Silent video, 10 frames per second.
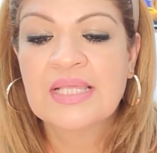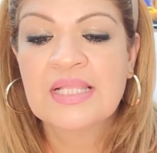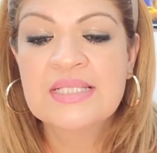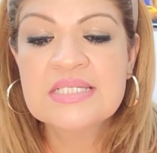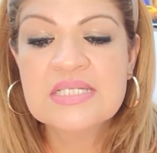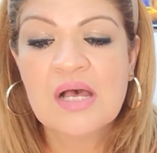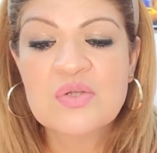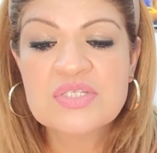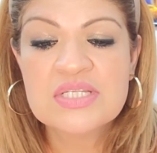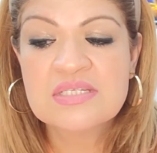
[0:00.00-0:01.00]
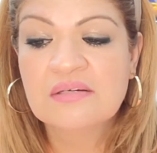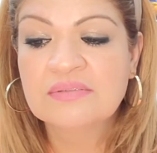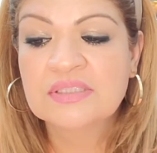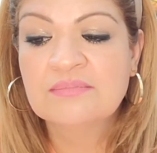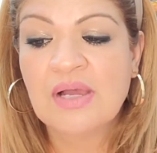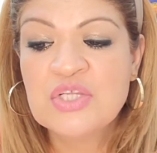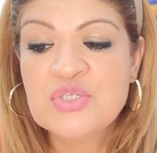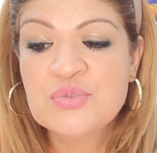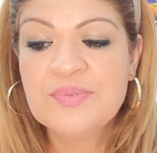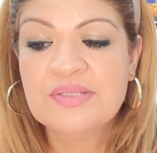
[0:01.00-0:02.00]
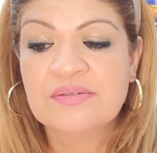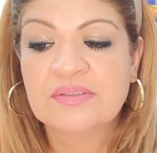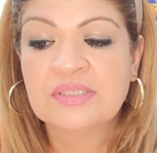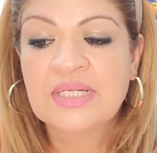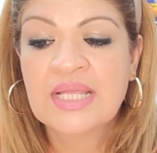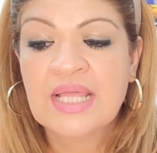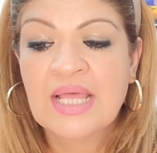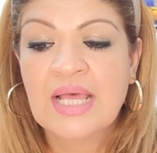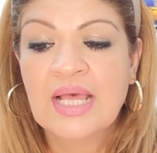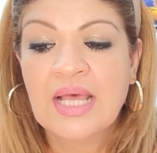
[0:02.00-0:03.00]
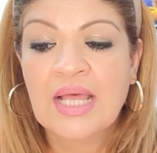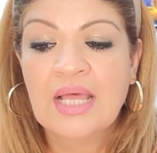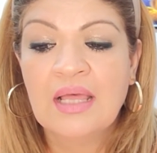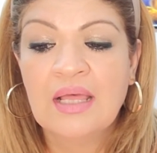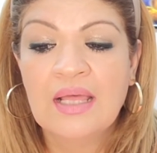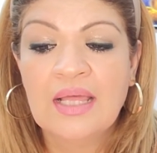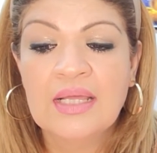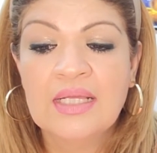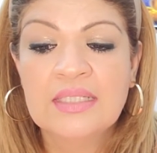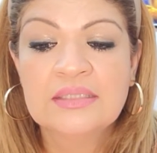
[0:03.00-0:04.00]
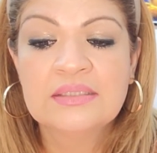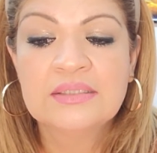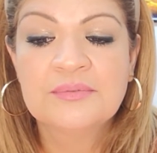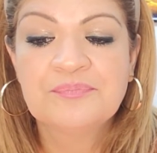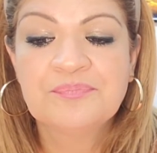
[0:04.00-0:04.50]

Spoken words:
This house is governed by Jupiter, and